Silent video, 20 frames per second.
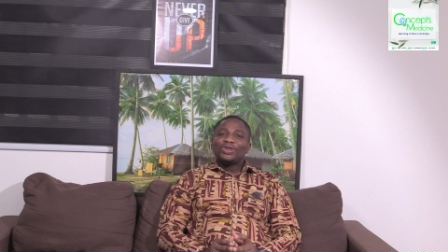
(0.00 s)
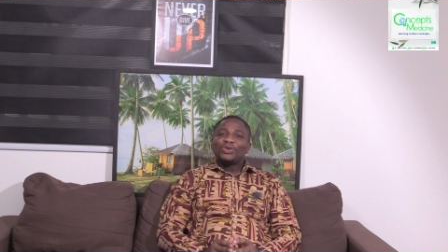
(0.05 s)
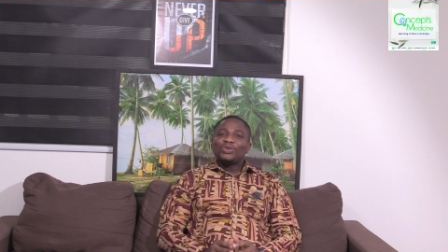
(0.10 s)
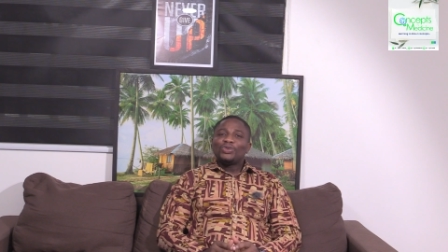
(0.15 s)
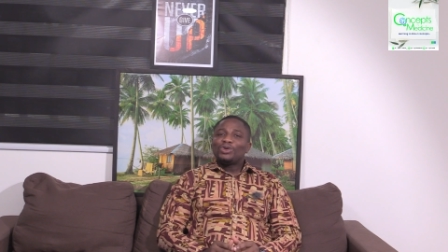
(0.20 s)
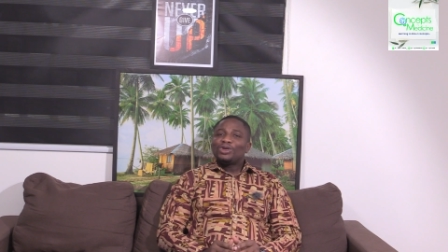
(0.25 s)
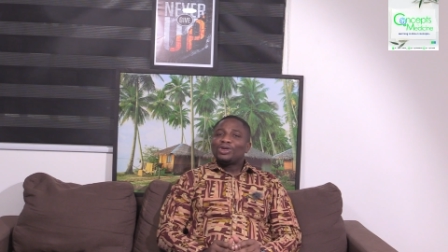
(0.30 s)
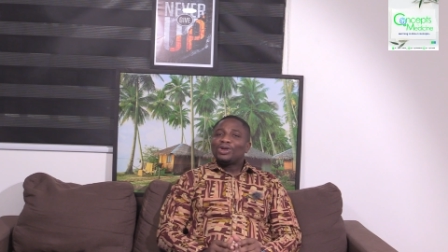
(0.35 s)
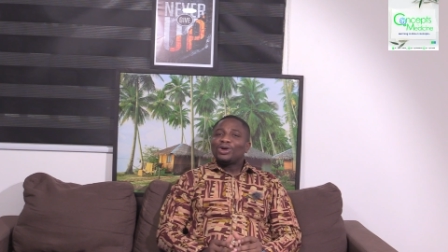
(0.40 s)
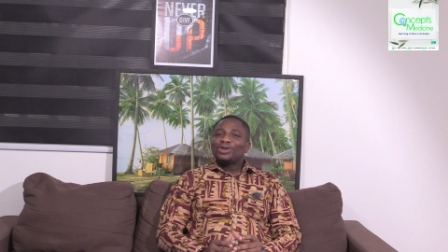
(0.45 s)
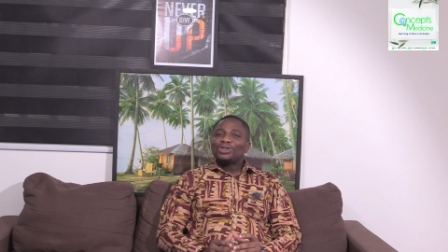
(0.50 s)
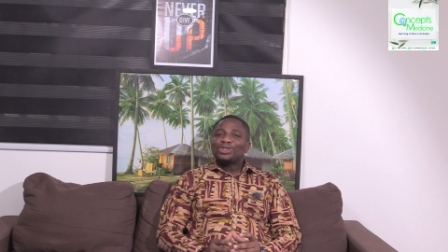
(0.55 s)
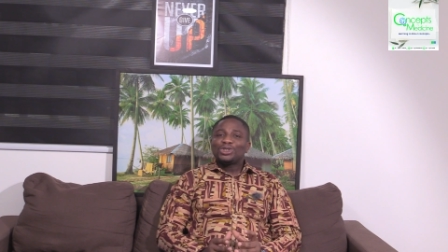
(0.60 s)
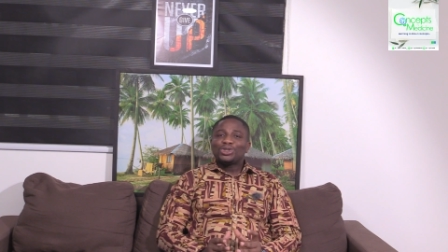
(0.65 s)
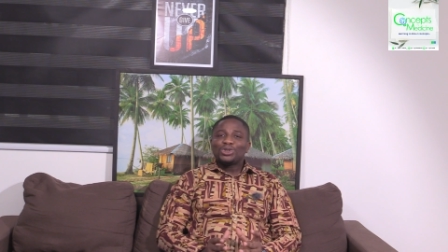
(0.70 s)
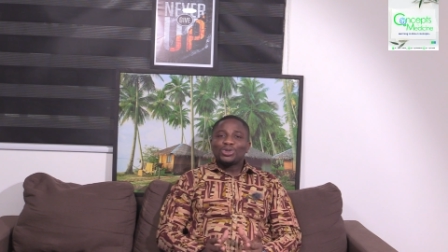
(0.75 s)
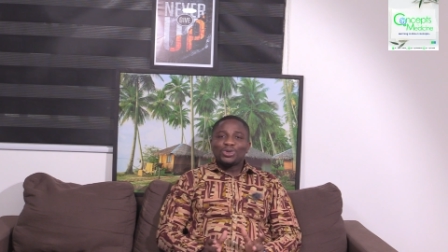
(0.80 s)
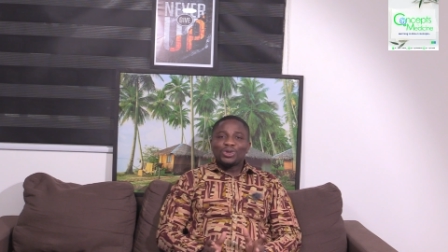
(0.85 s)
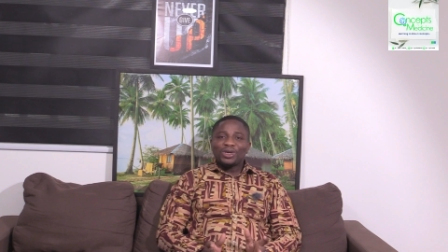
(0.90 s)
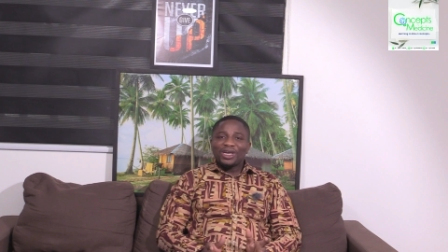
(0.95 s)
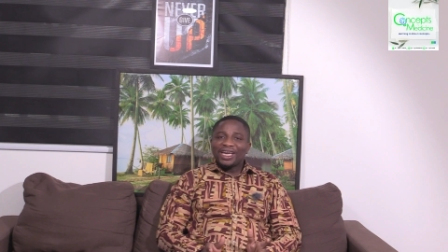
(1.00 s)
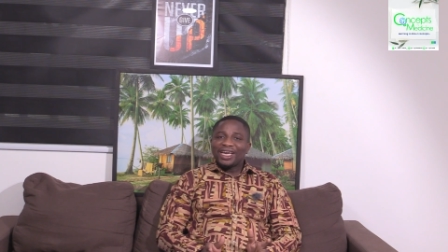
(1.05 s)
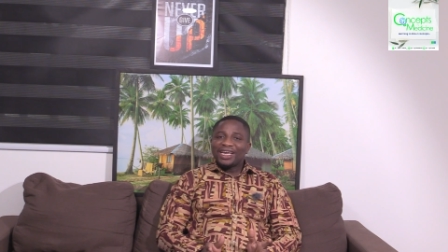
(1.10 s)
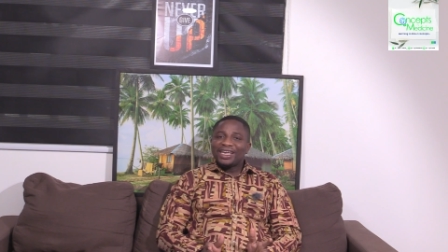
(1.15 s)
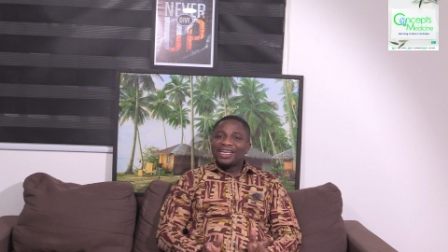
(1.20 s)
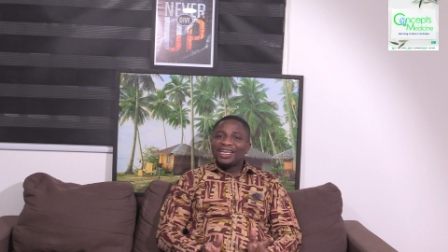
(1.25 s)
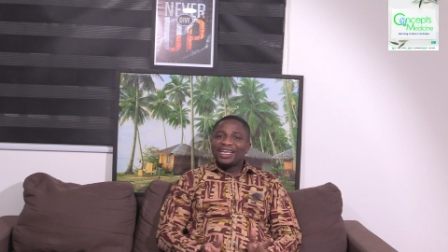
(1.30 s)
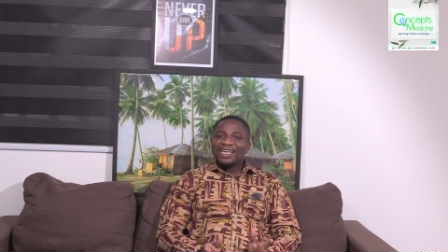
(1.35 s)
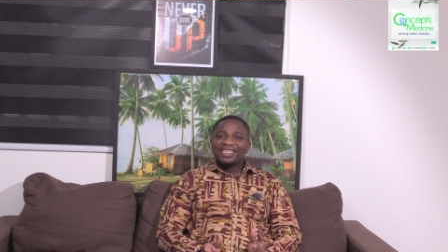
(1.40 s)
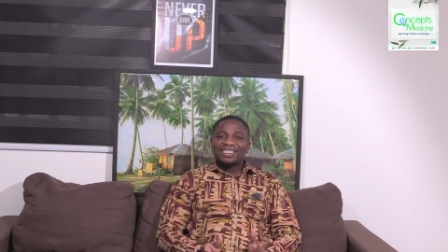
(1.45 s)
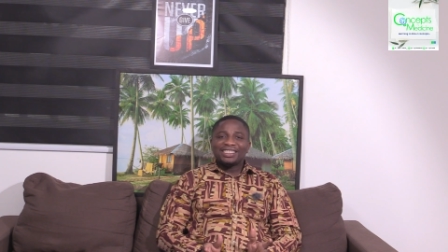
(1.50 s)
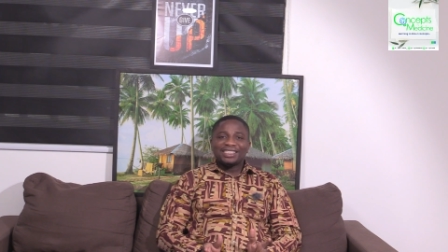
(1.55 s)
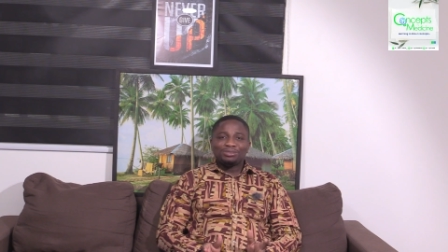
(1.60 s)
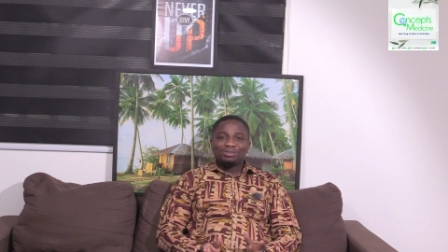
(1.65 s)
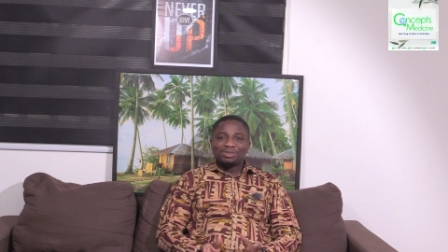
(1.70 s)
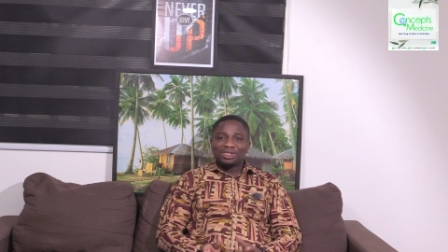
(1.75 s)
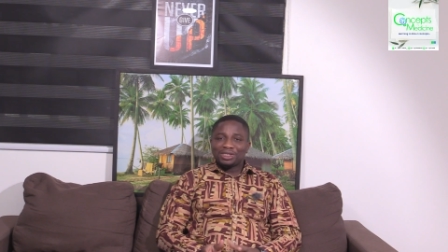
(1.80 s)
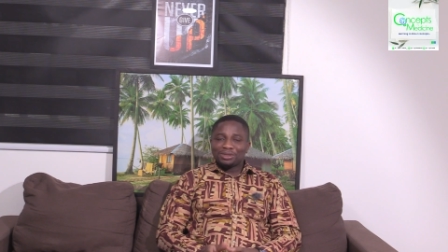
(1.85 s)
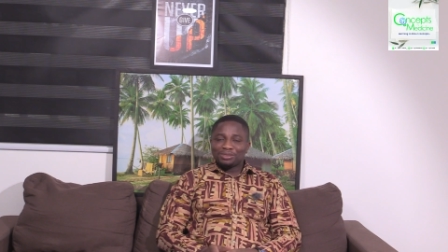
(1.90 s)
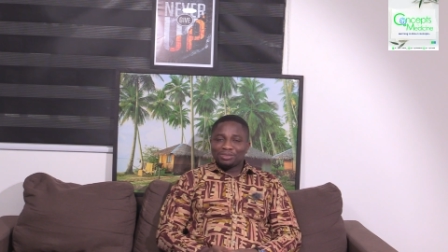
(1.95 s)
you would not show any
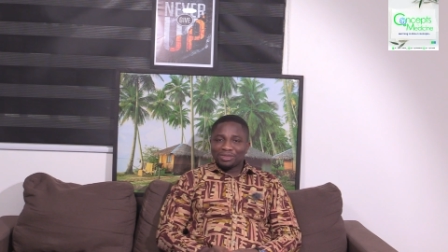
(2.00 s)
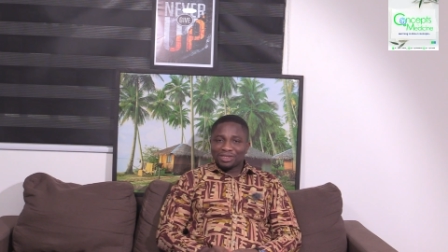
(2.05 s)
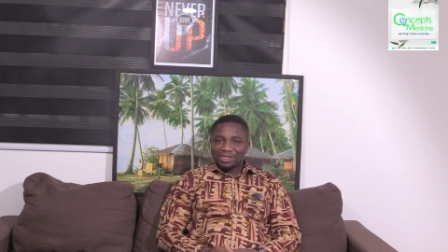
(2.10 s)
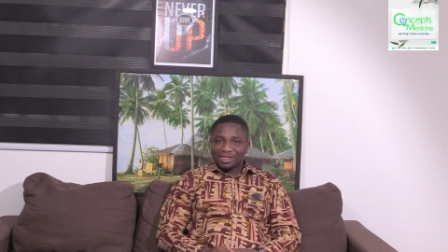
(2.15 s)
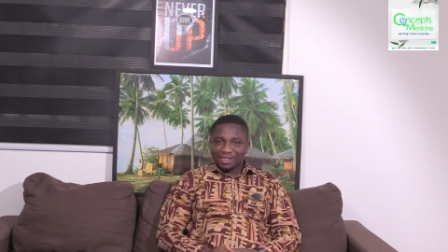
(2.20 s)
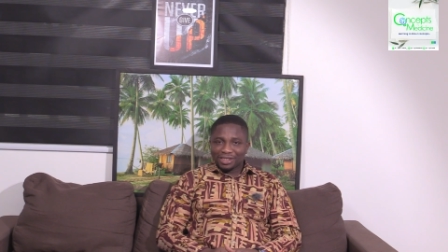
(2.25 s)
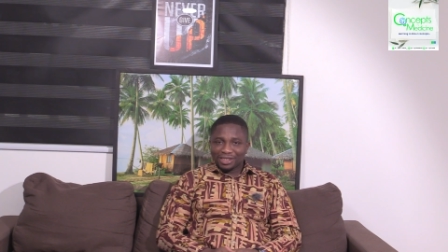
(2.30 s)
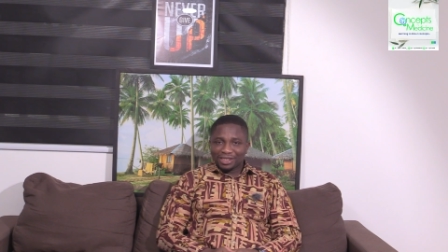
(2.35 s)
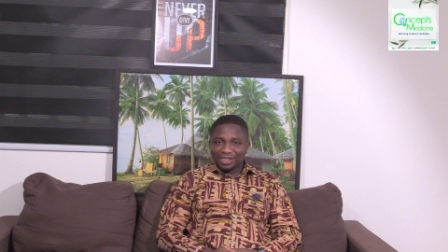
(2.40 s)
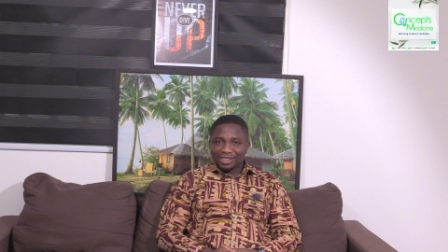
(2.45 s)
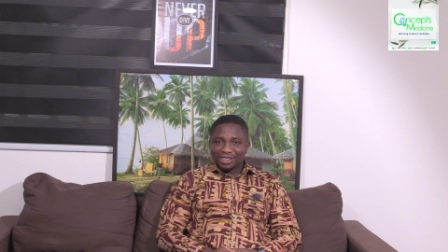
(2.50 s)
symptoms.